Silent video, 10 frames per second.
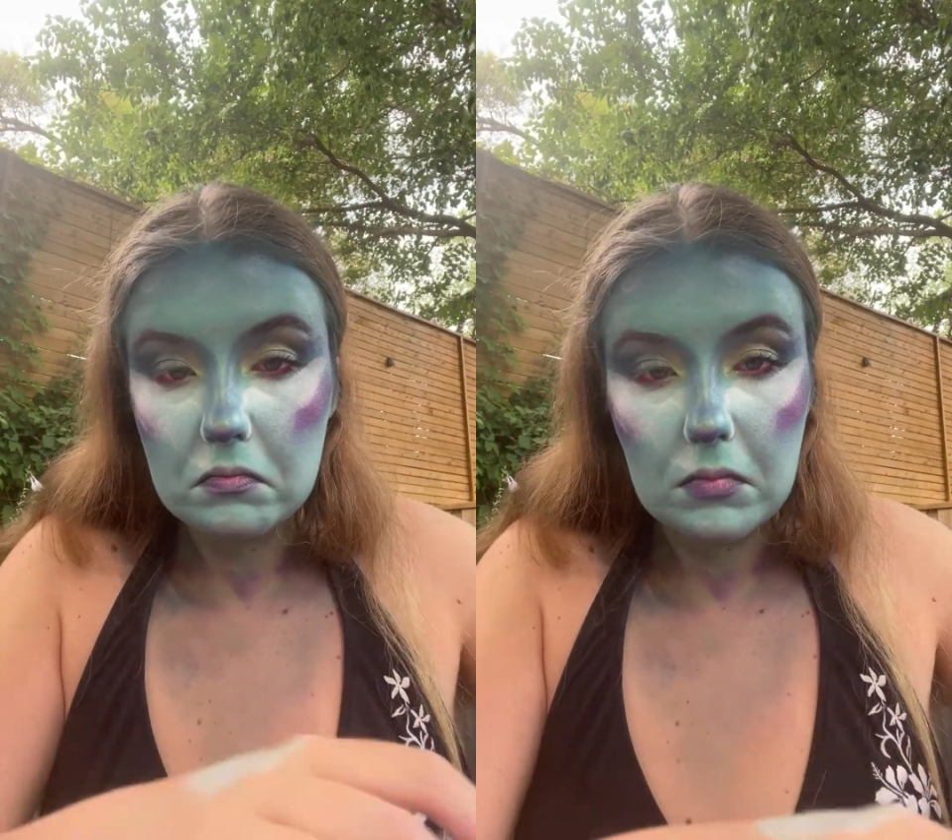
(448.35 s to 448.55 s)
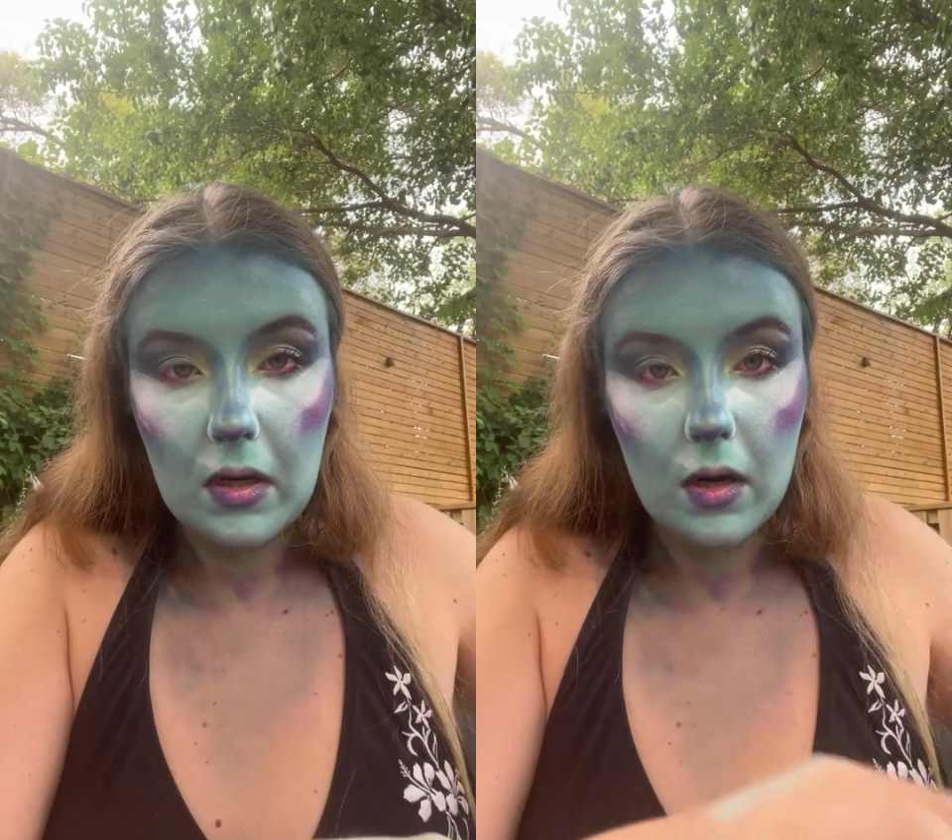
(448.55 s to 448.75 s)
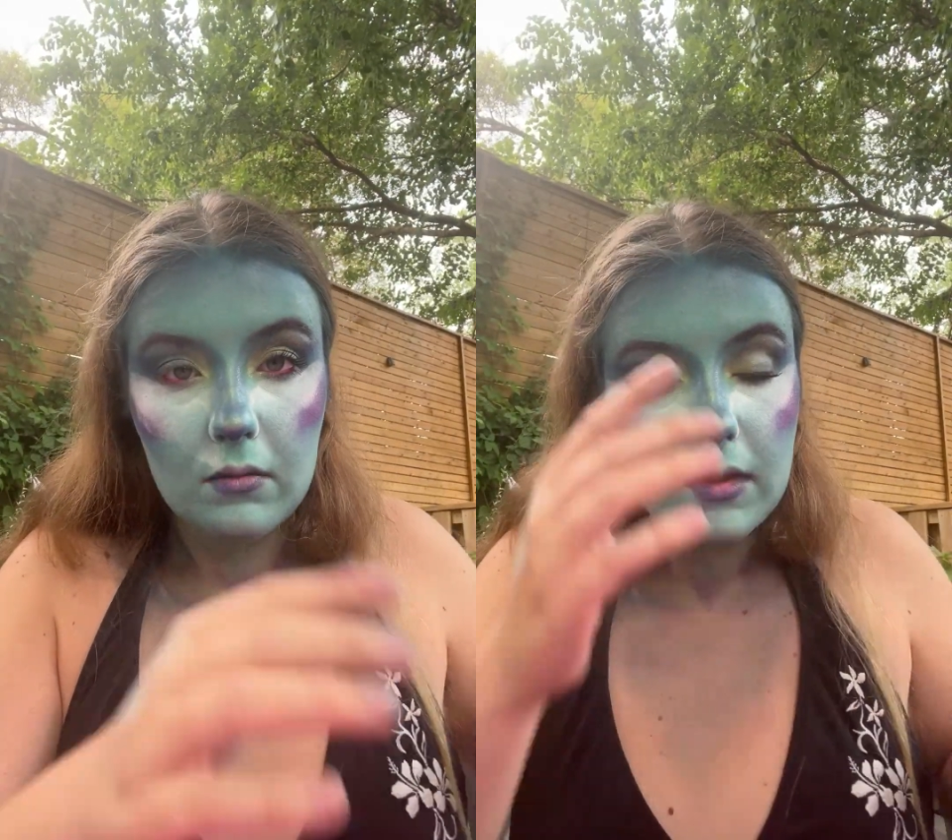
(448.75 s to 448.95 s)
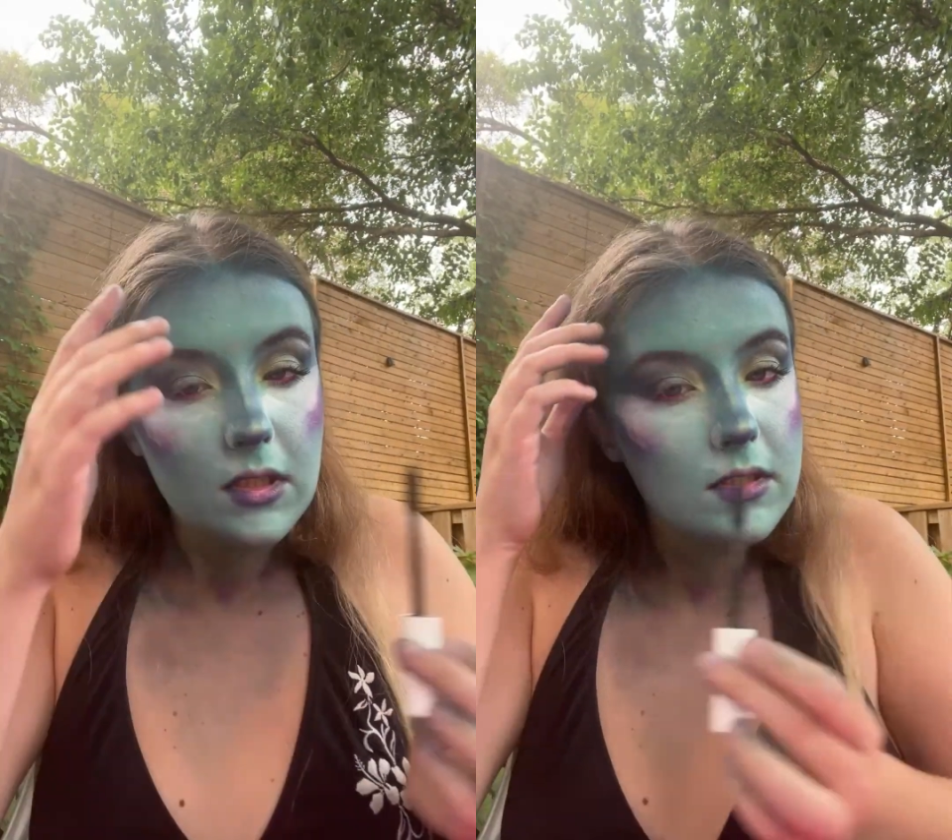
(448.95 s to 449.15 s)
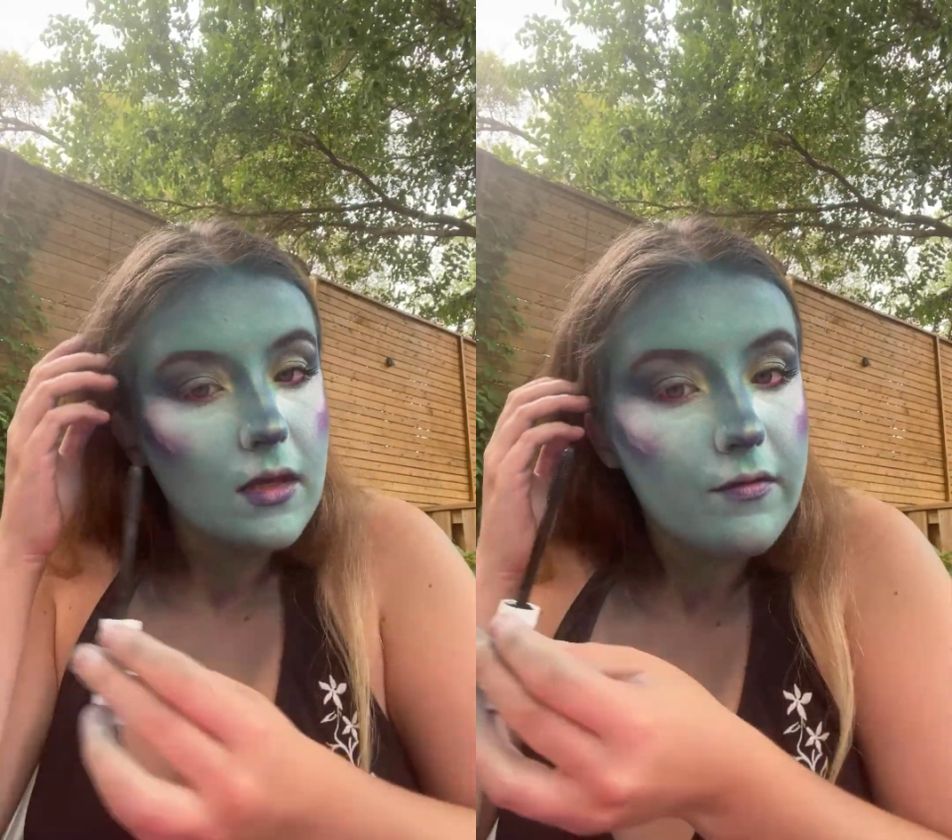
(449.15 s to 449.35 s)
I don't know, it's
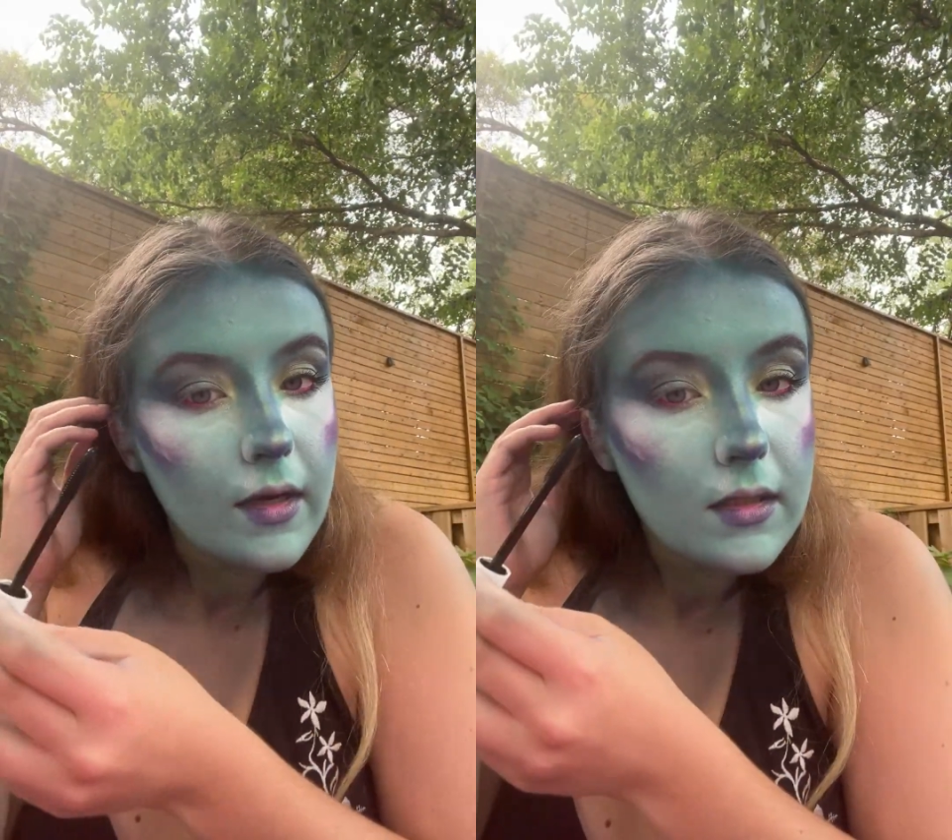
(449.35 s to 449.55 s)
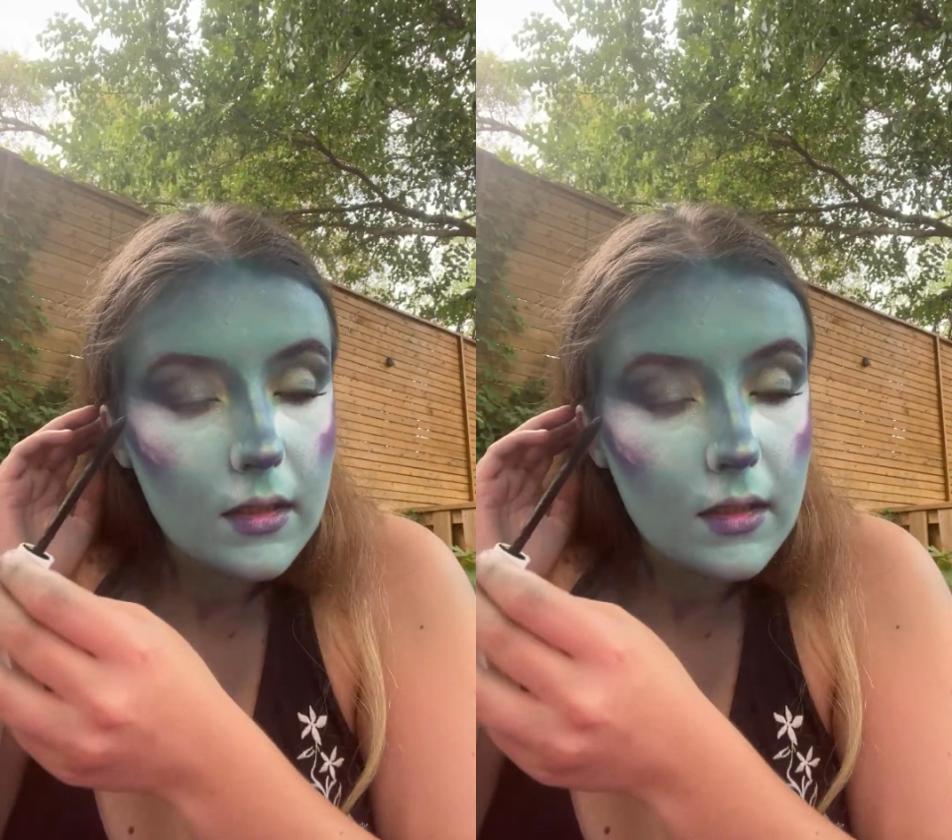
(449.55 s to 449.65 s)
just the effect it